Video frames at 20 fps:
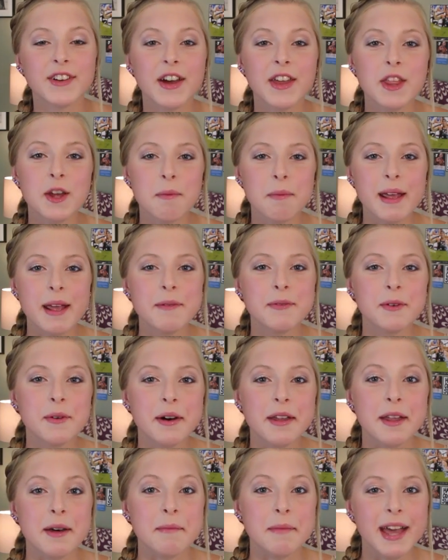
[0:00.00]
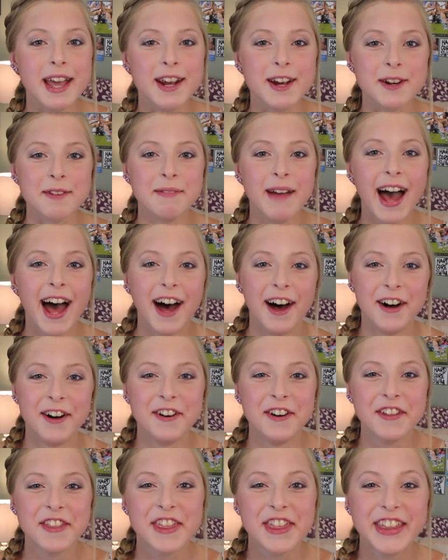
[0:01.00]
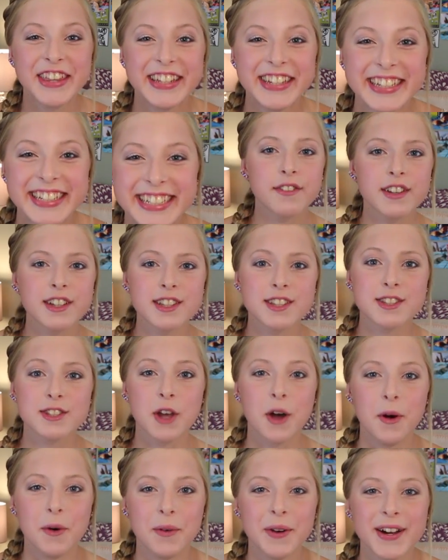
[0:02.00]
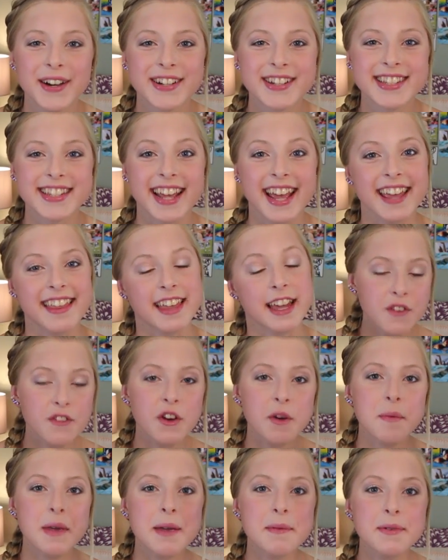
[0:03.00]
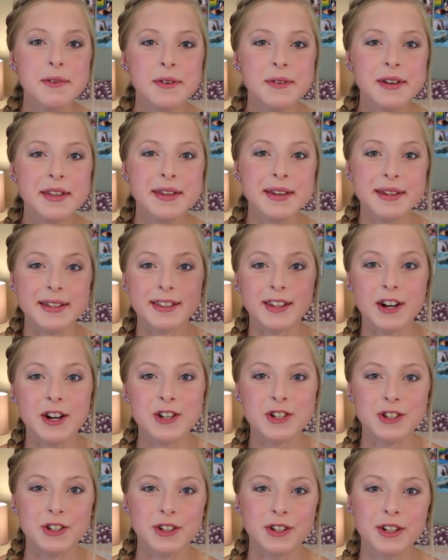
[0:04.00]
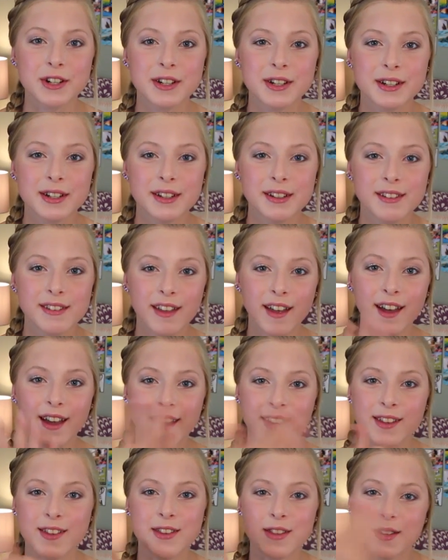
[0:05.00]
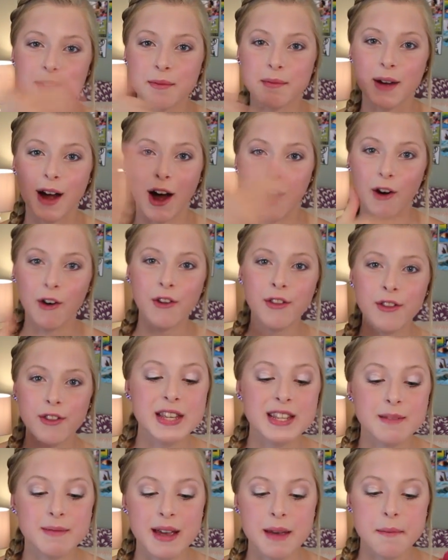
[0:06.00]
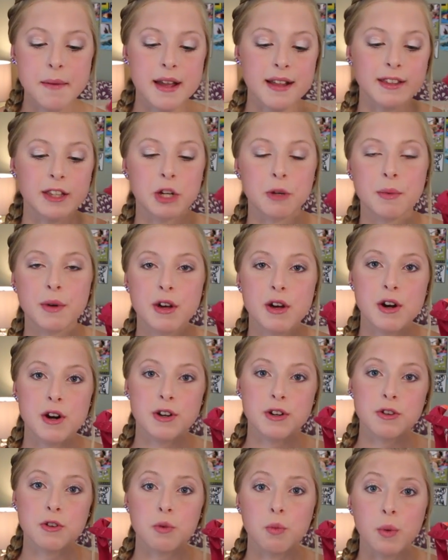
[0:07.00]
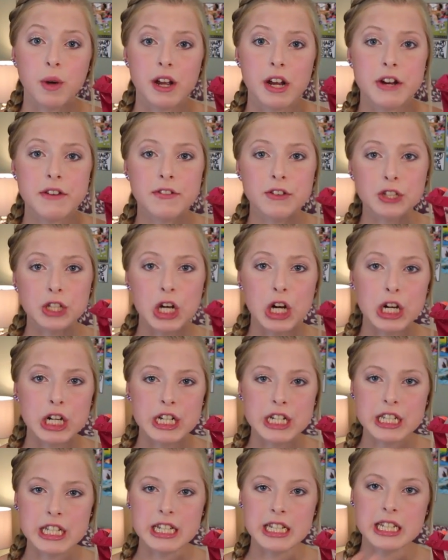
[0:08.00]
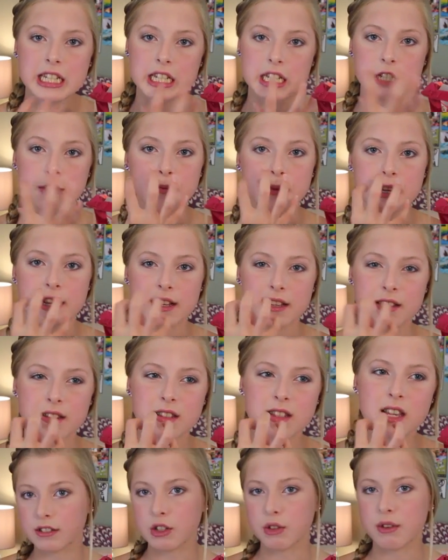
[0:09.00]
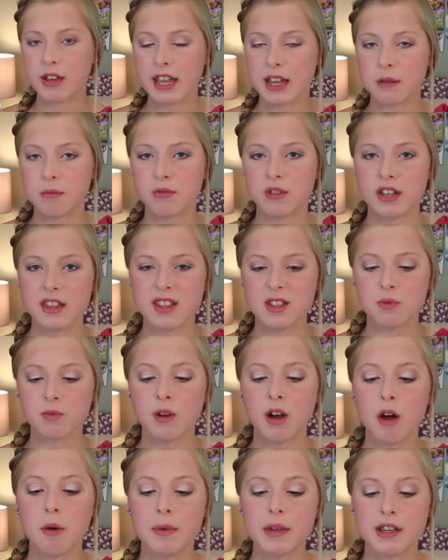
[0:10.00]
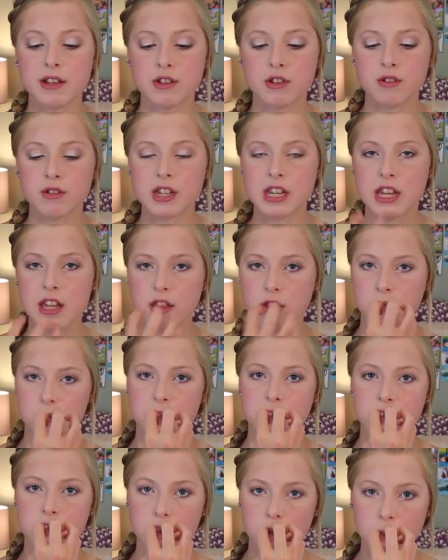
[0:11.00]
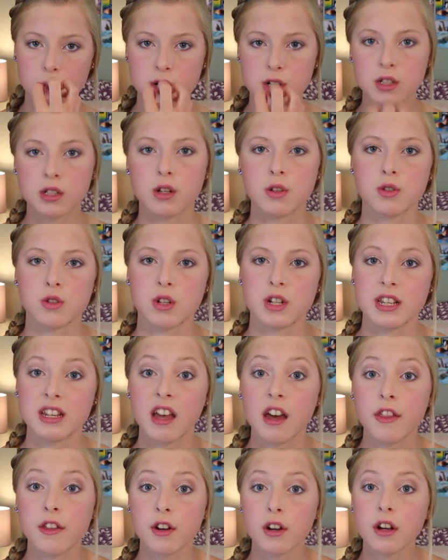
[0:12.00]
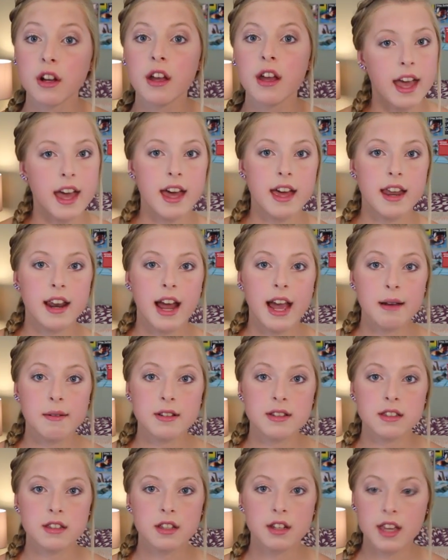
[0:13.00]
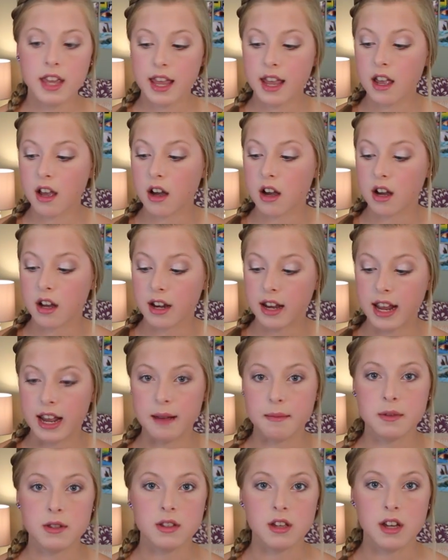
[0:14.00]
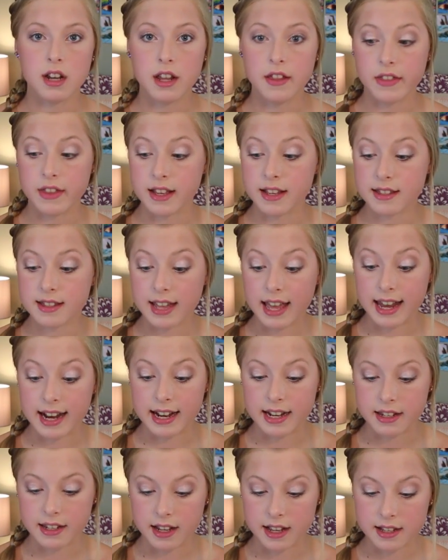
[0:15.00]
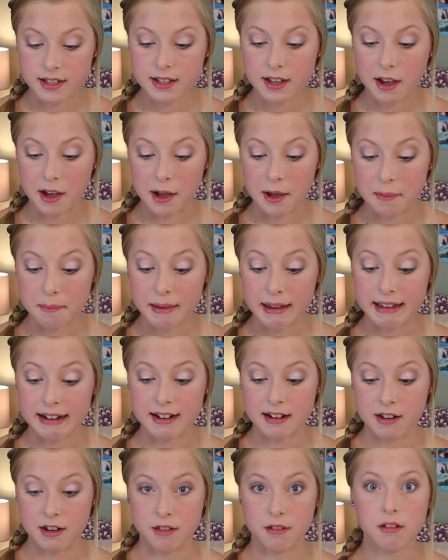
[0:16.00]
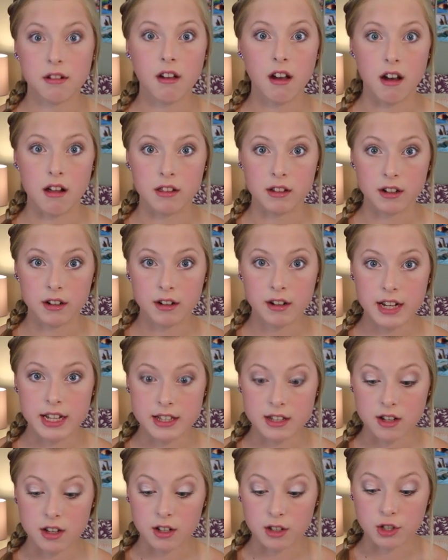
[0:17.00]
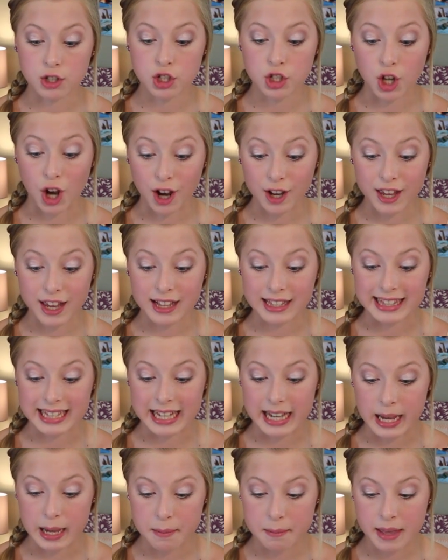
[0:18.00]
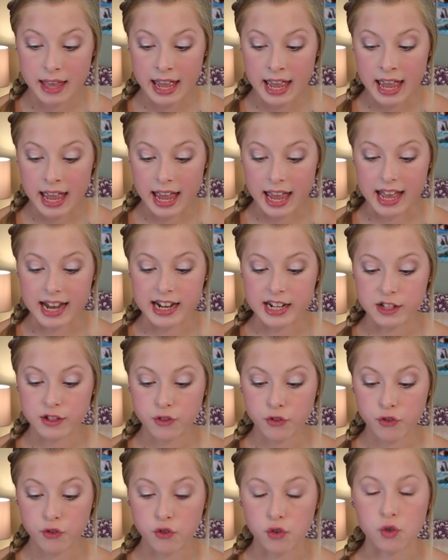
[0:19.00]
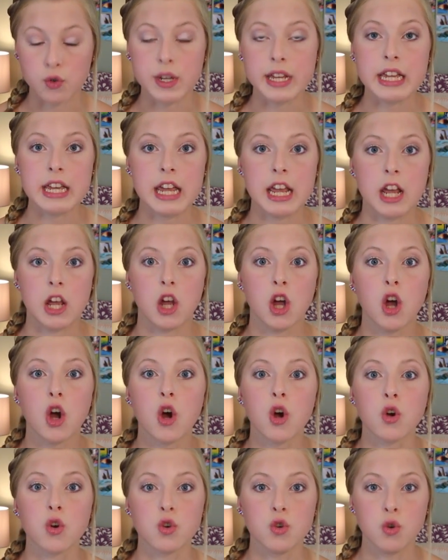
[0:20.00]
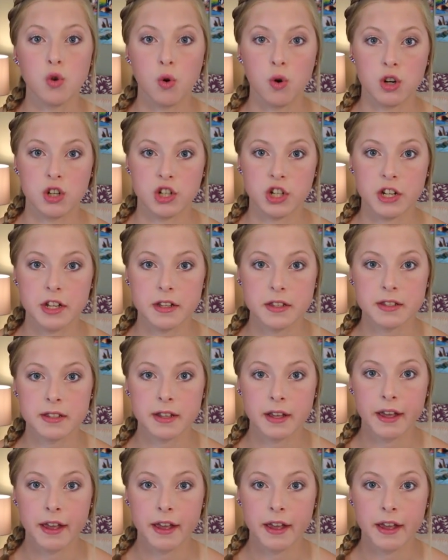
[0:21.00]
For other people with a bigger mouth, I feel so weird saying that. For people with a larger sized mouth, this might be a little bit harder to wear for long distances because you can't breathe as well because your teeth will be so much closer together. And I was looking on Amazon at this, and it does come in another color. It's called Shocking Lime, and it's freaking gorgeous.